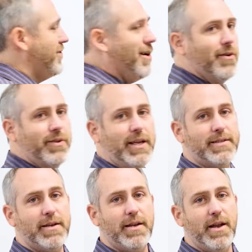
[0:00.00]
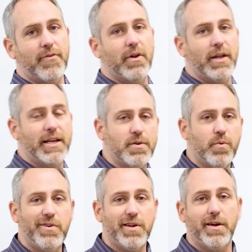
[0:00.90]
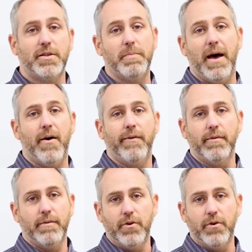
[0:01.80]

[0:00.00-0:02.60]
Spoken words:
saw these in a different lesson. We talked about